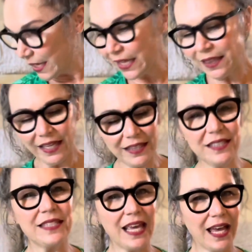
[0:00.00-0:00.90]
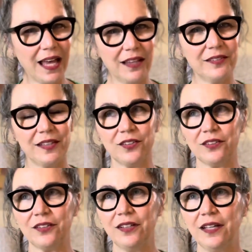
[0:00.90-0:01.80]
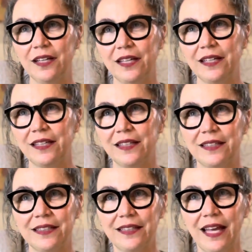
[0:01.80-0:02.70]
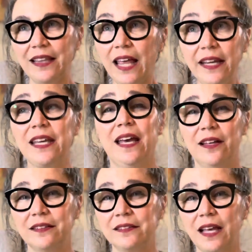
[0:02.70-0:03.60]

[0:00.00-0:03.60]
I like these cals I like cals.